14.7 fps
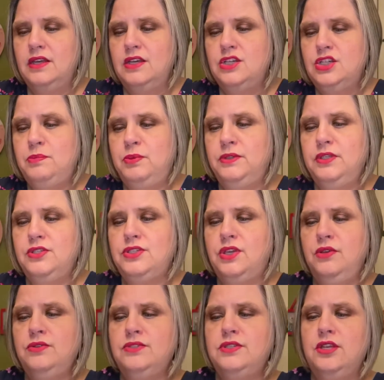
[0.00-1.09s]
She put these
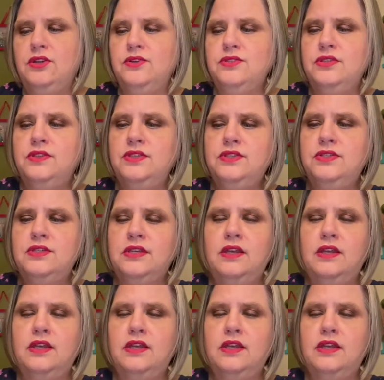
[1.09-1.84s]
cute stickers. This is a,